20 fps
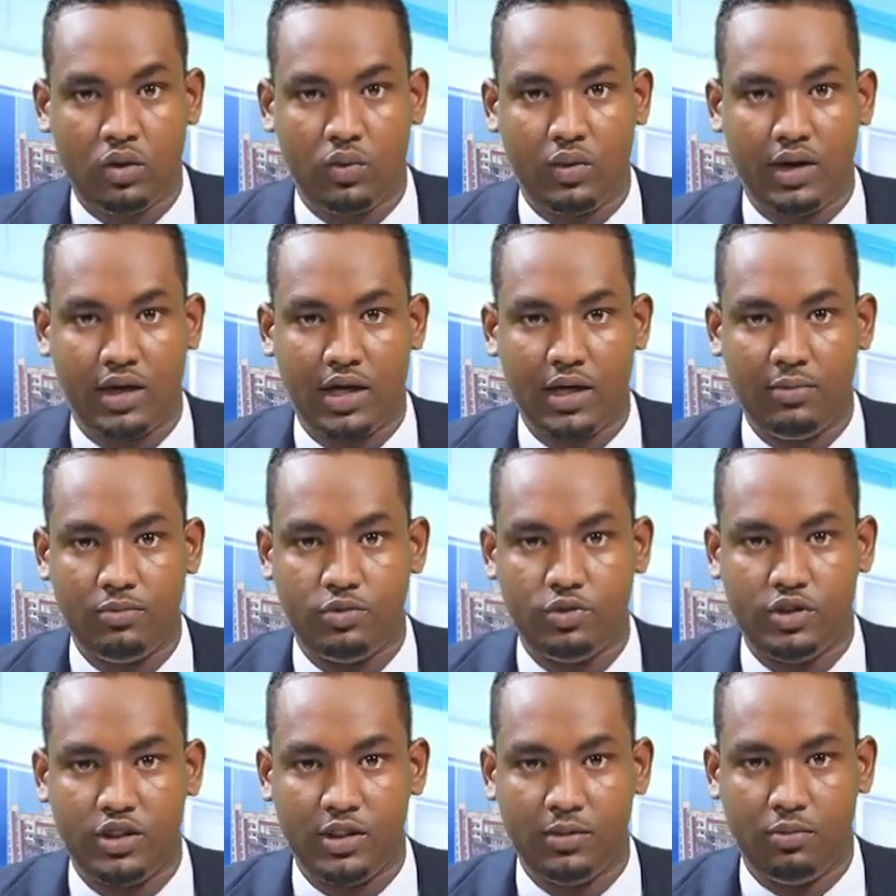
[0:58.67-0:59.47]
Welcome
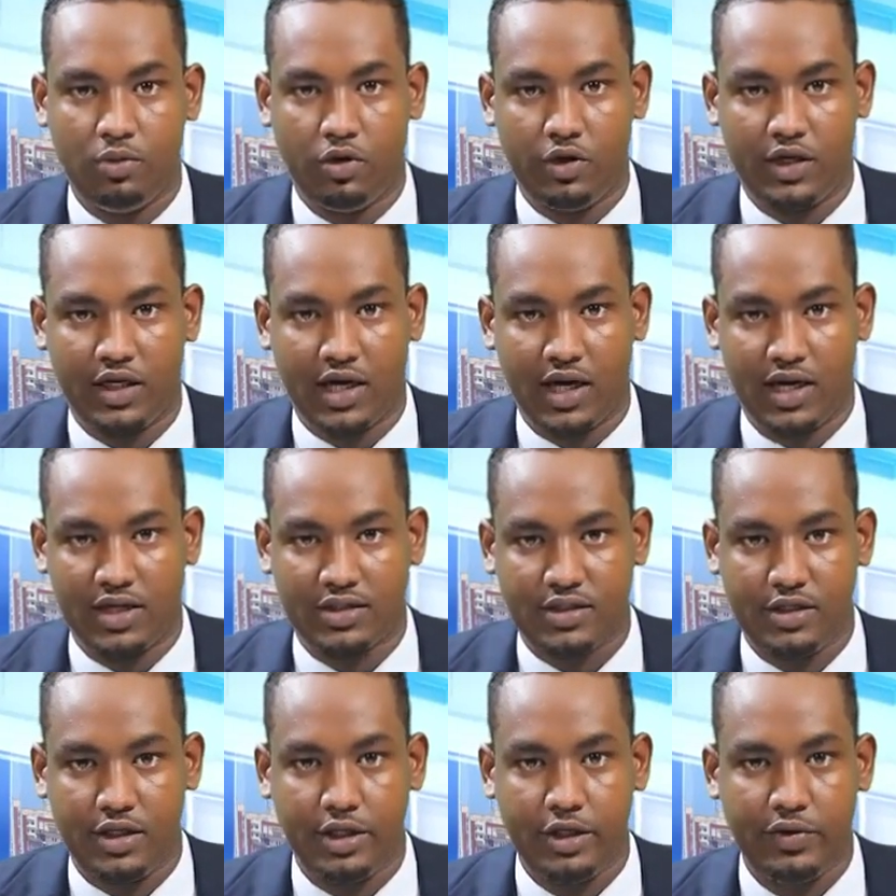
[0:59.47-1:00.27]
to the
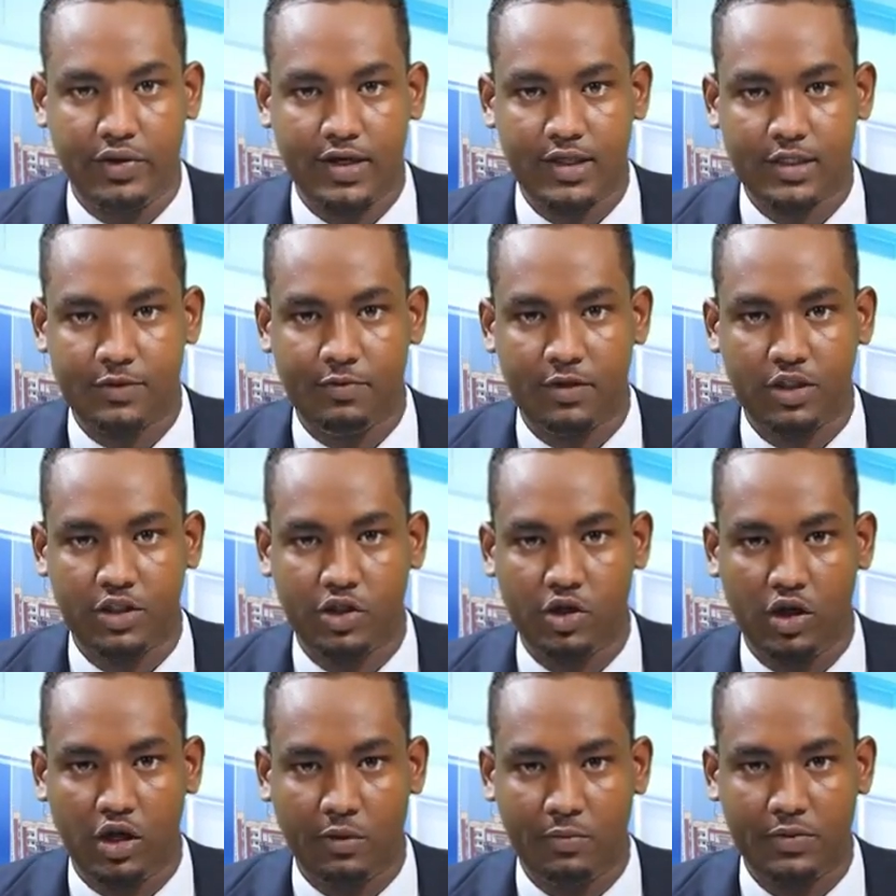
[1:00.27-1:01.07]
broadcast. The UN
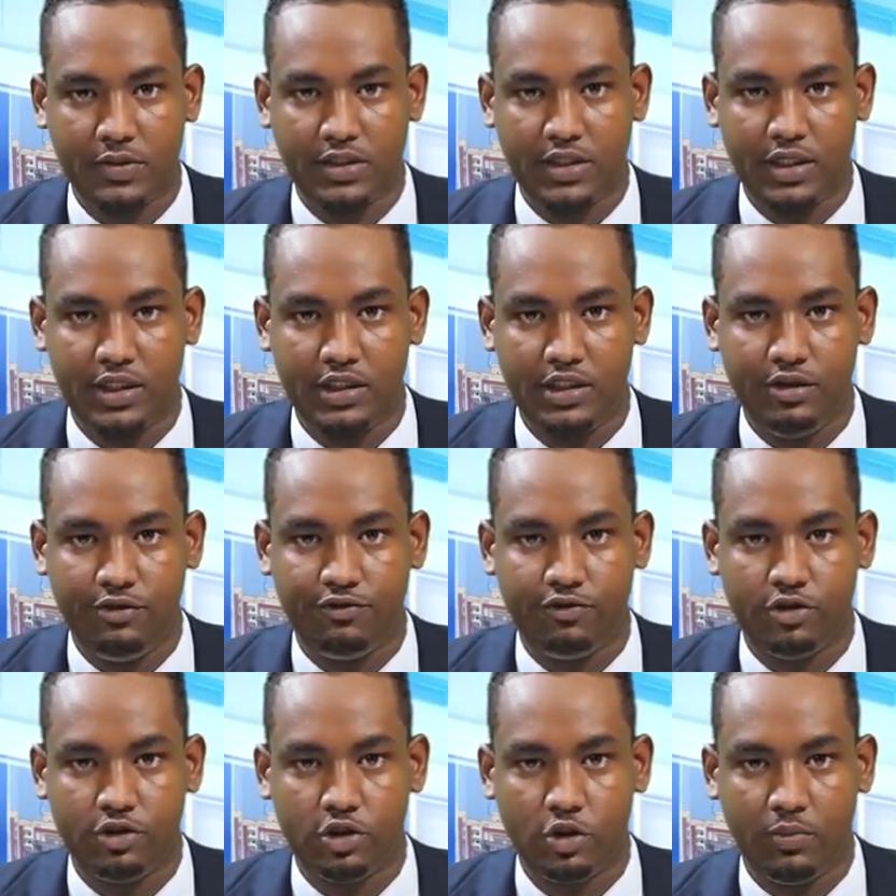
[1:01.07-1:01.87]
Special
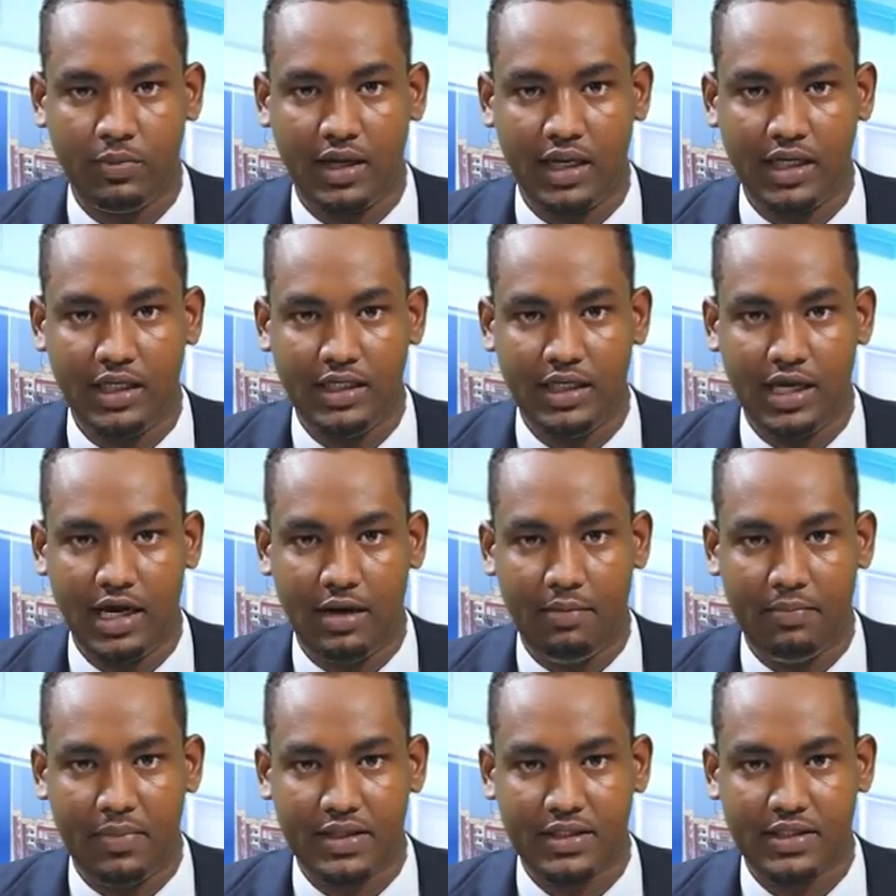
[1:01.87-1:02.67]
Representative for Somalia,
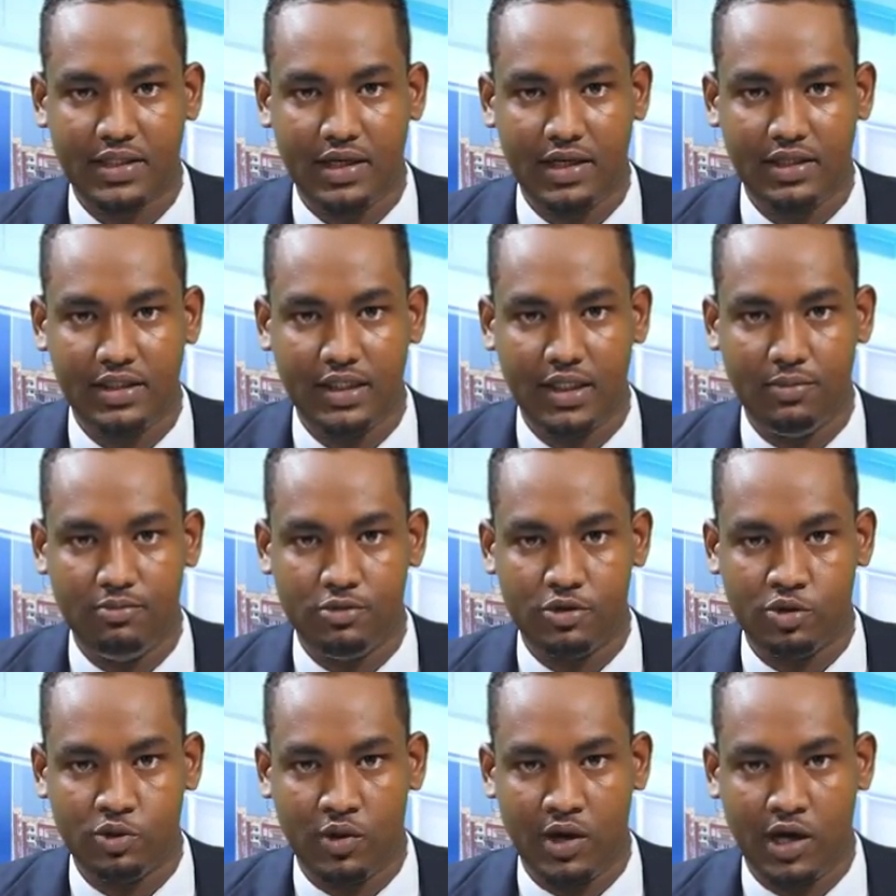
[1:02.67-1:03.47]
Ambassador
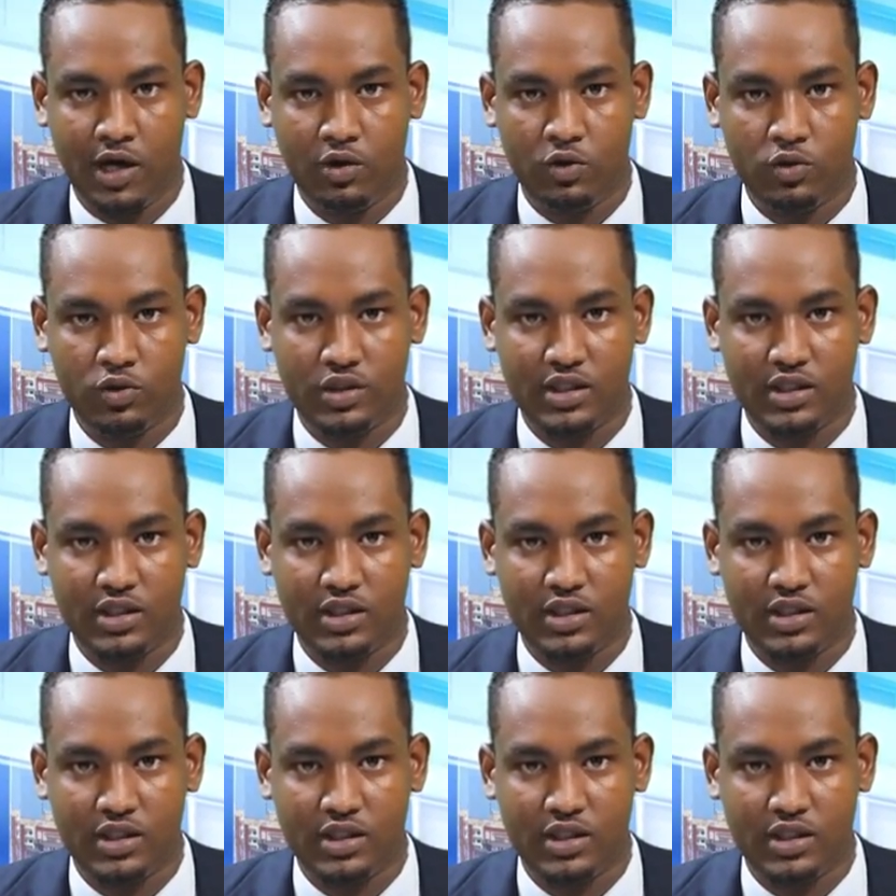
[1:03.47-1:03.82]
James Wan, who